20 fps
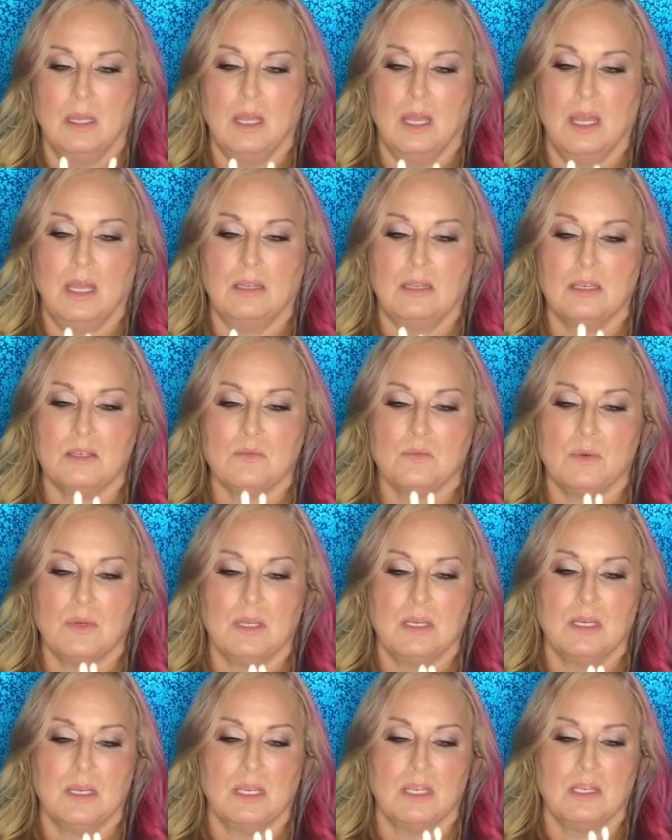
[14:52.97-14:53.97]
and this
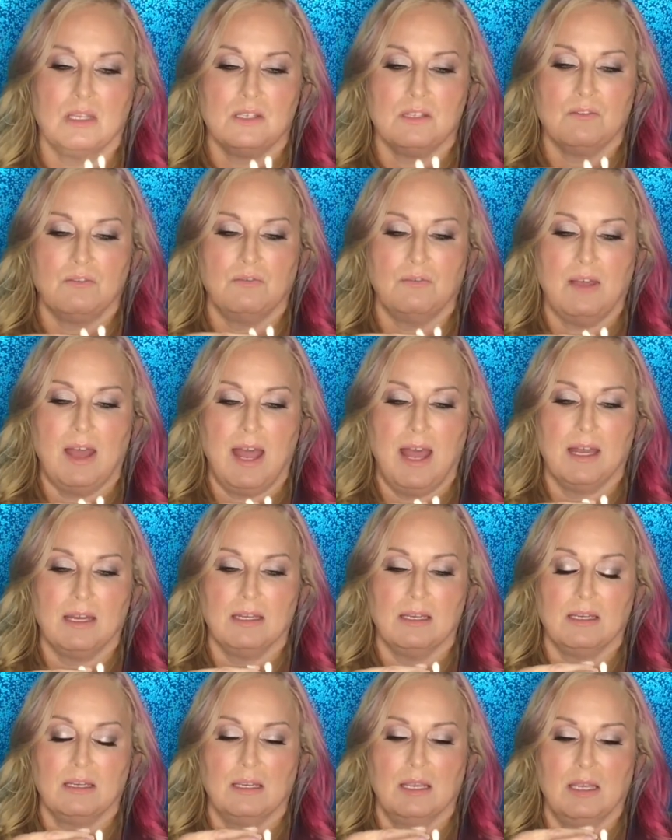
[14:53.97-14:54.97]
one is flat
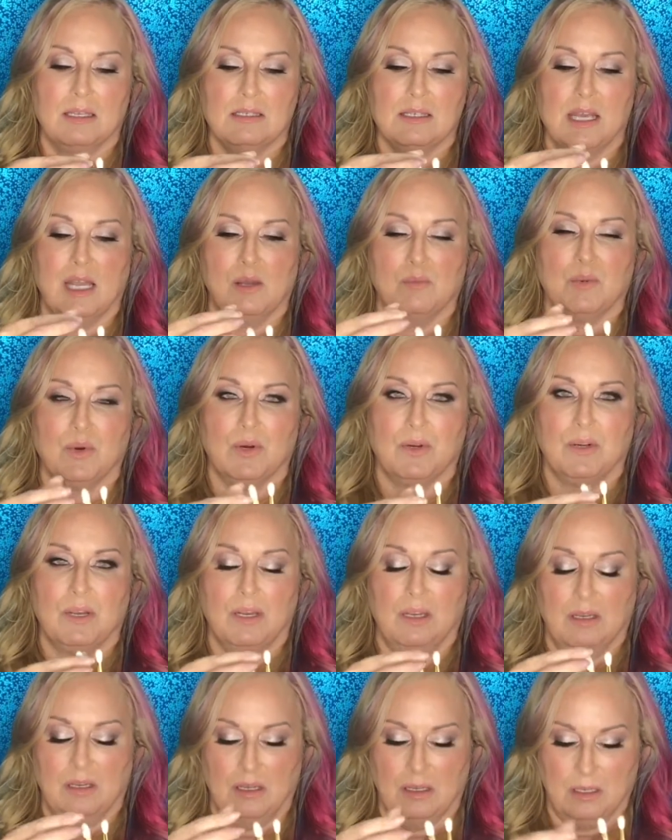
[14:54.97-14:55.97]
and tapered.
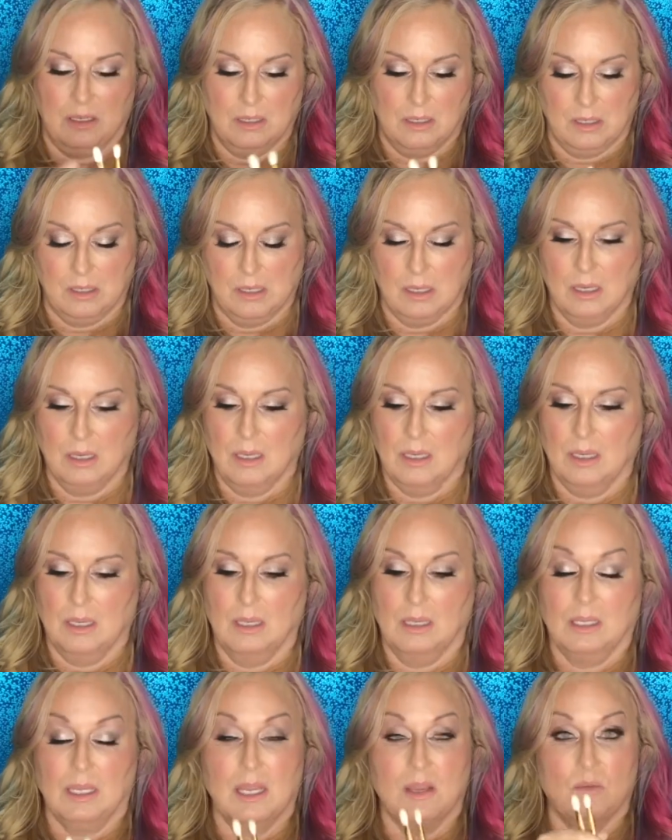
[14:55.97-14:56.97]

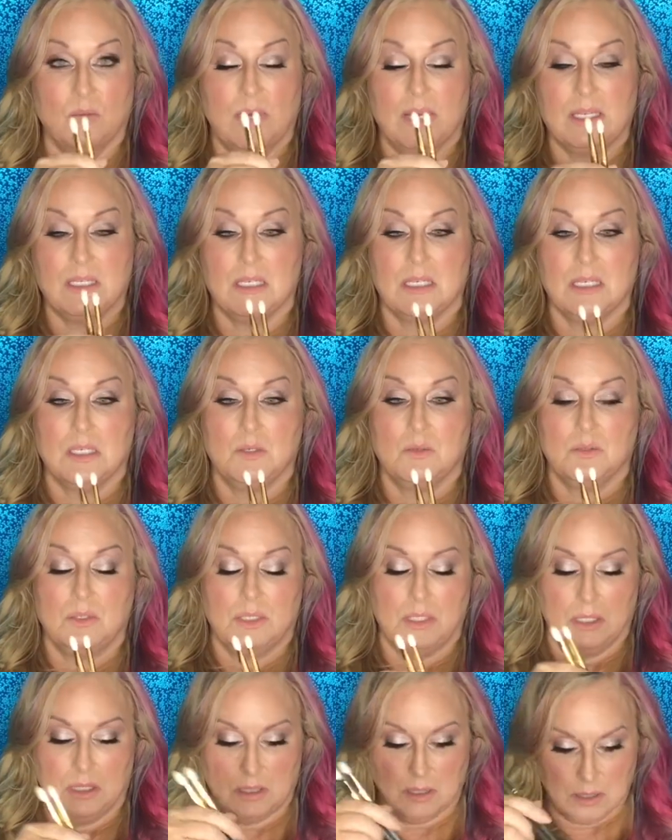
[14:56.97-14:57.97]
I can't wait to use
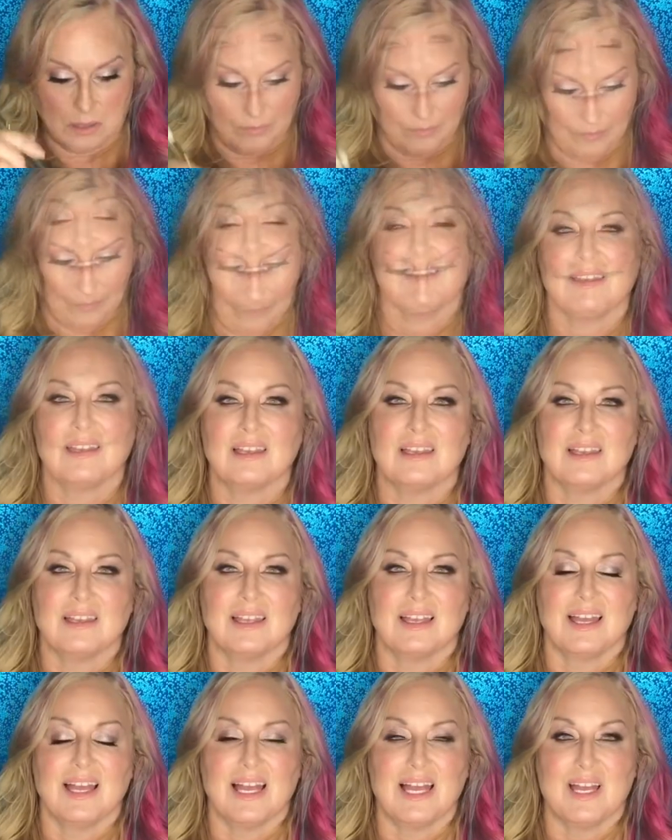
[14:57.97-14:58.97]
these.
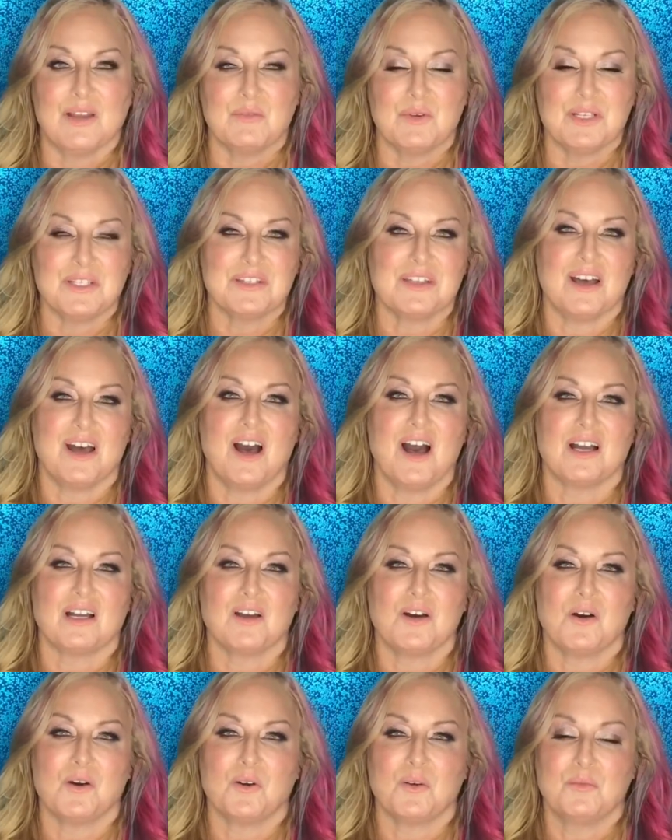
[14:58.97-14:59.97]
I went to the
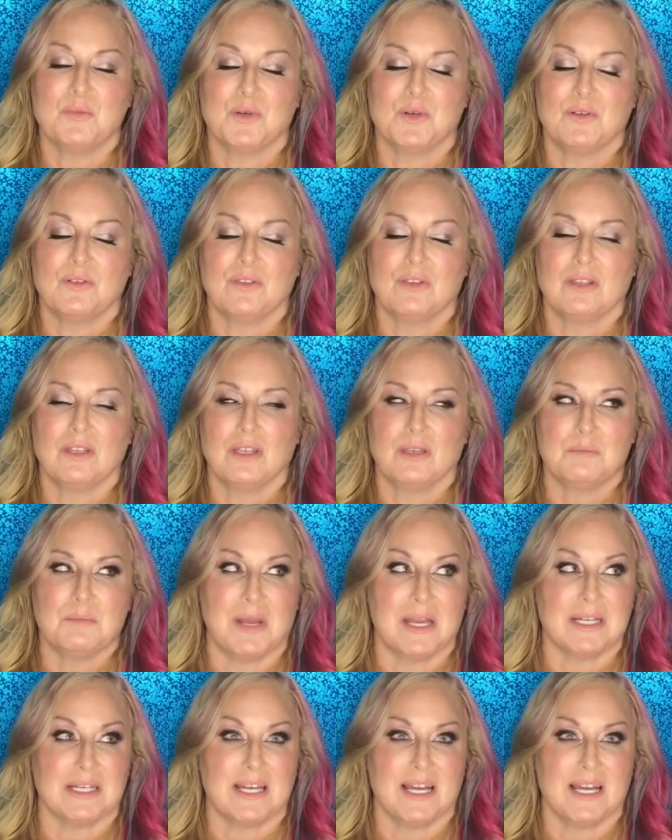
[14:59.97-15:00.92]
Hakahodo booth and my